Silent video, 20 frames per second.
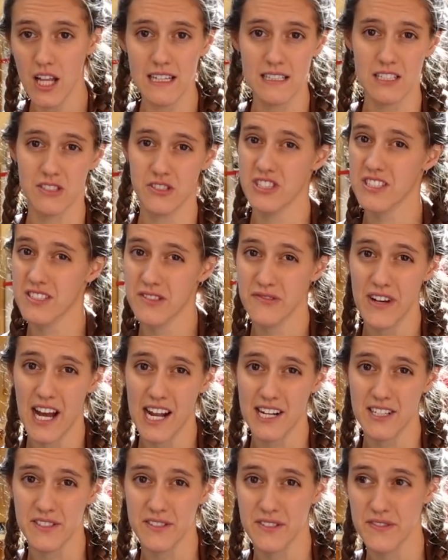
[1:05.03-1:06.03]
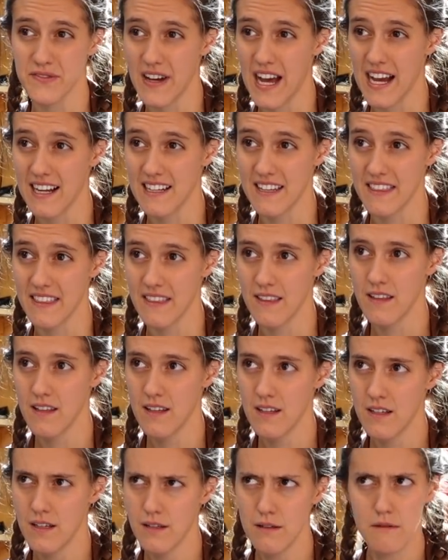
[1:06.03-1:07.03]
It's just
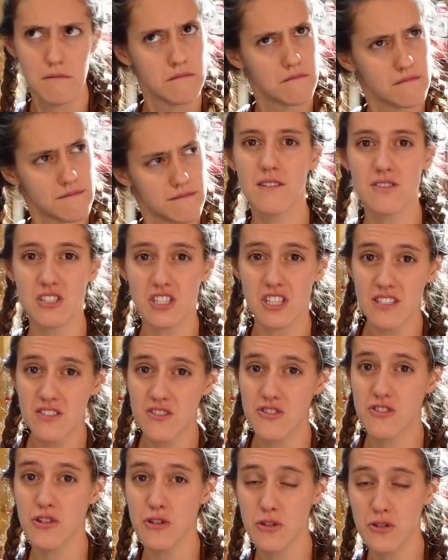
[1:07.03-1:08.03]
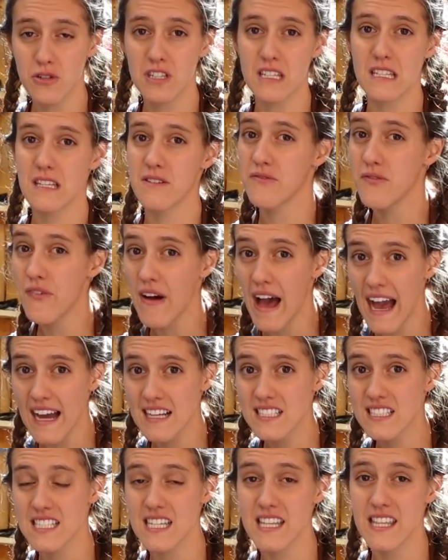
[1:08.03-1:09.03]
it was just due to the
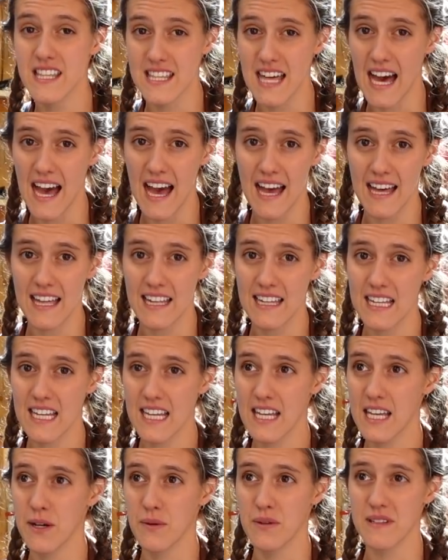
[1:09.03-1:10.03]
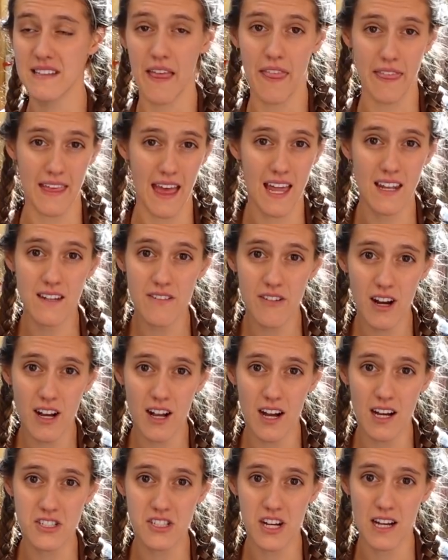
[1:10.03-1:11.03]
fact that it was at the end of our
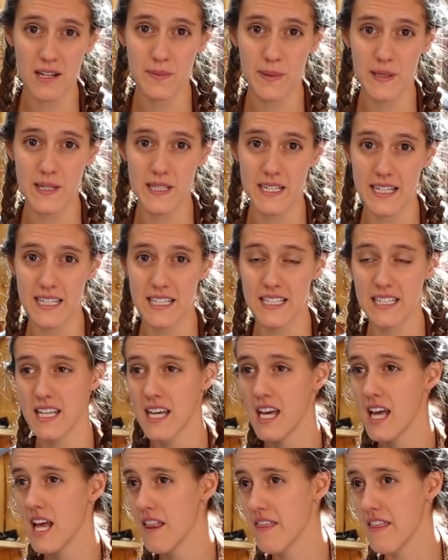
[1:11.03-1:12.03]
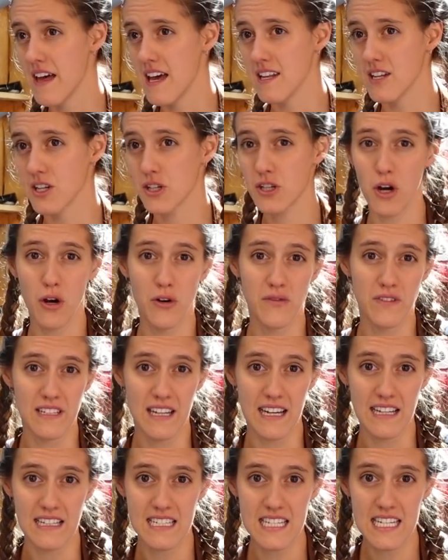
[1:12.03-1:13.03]
contract period, then
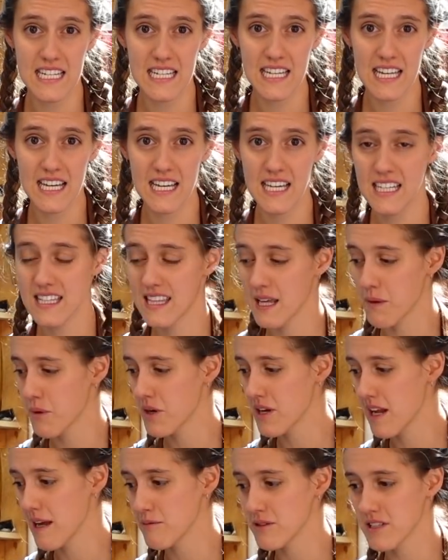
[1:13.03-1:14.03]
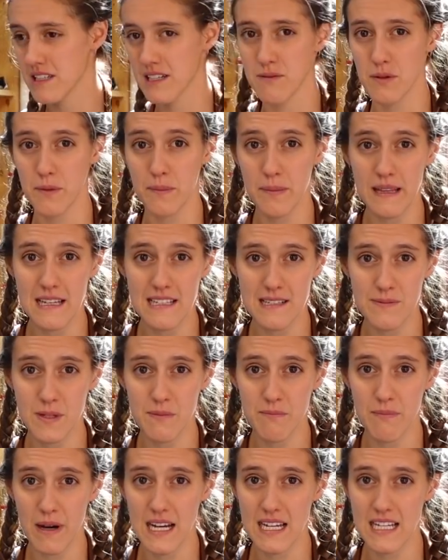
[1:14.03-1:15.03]
COVID-19 hit, they weren't able to get
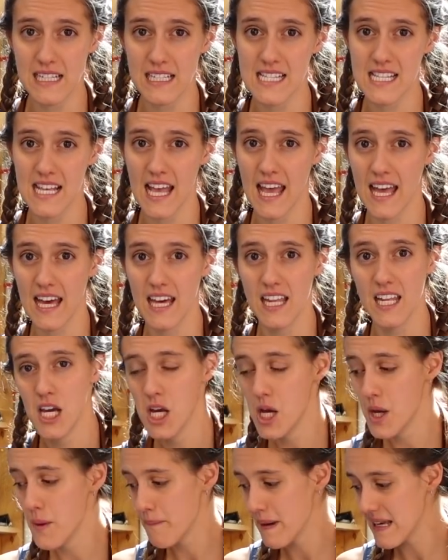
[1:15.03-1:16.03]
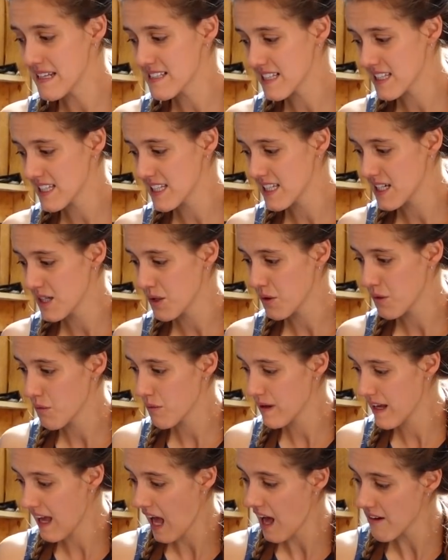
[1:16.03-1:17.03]
replacement bikes, and basically
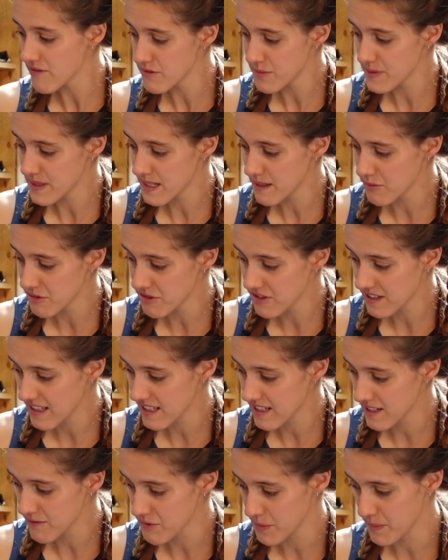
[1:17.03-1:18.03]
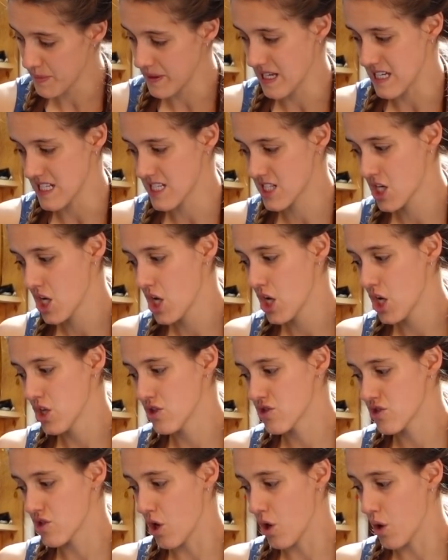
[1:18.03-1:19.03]
we haven't been able to get it replaced.
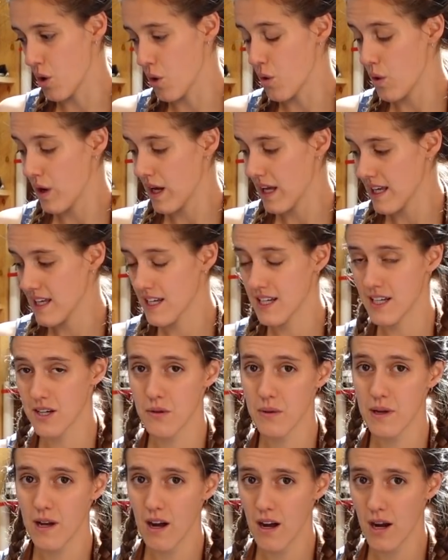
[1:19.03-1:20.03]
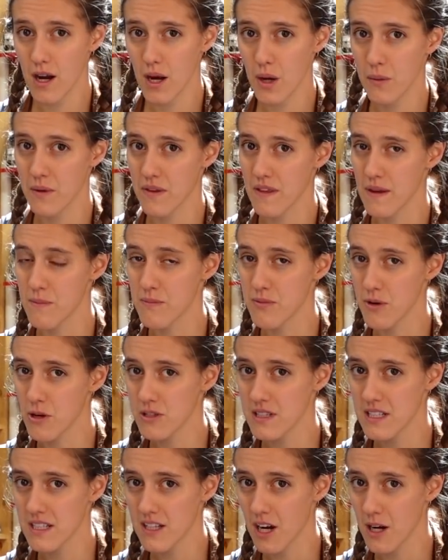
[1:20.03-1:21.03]
So here we are with a
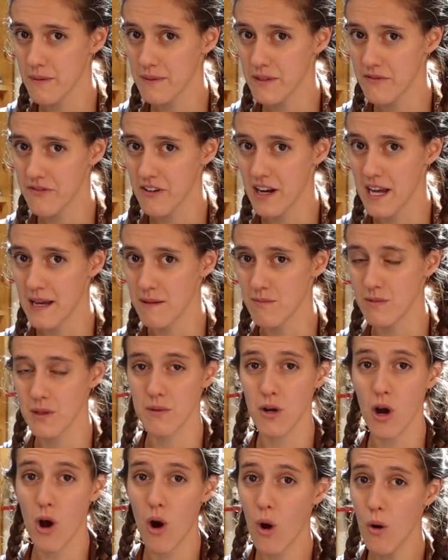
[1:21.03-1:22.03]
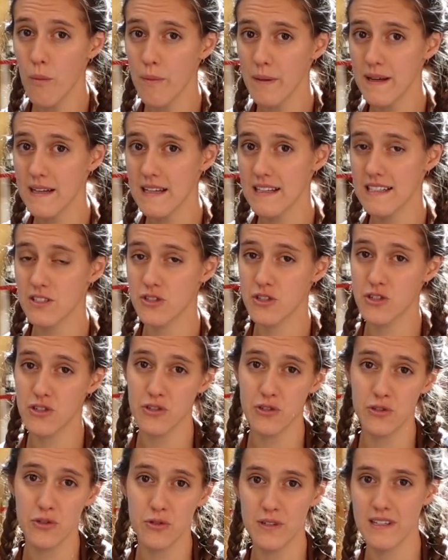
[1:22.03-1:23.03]
broken carbon frame. We were hoping
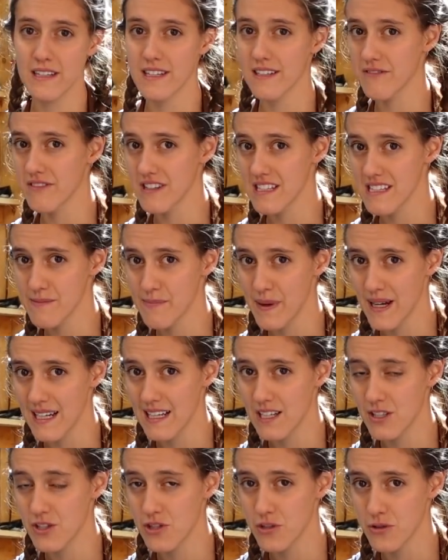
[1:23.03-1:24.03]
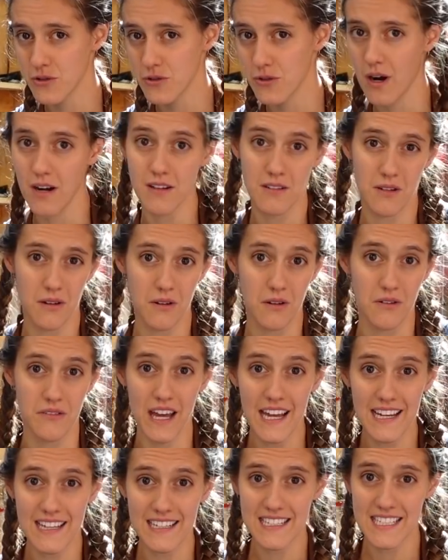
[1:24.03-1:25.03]
to give this bike to our local
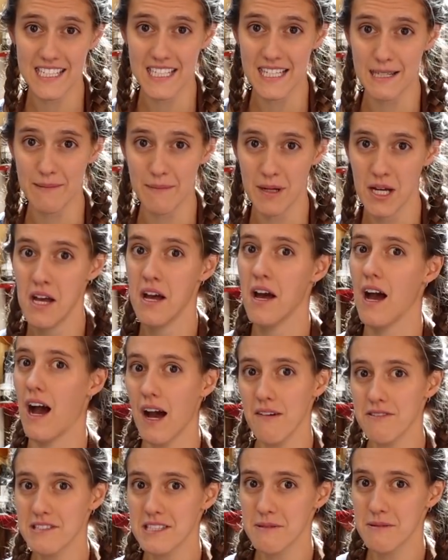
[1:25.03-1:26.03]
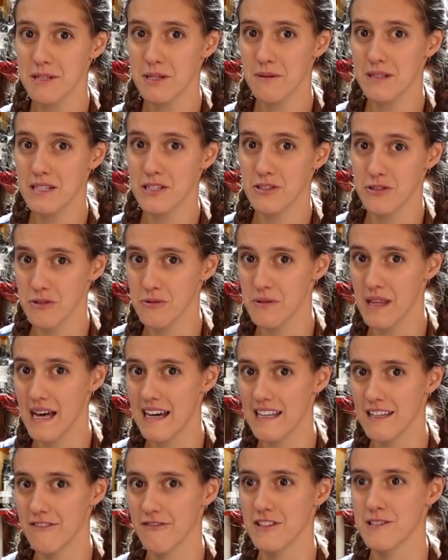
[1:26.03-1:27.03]
NICA team. Obviously we don't want to do
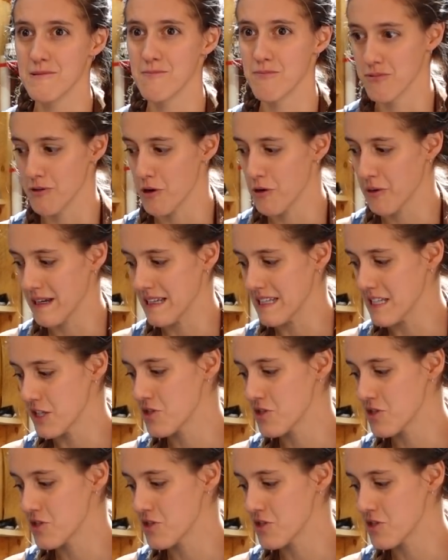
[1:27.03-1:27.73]
that if it's broken.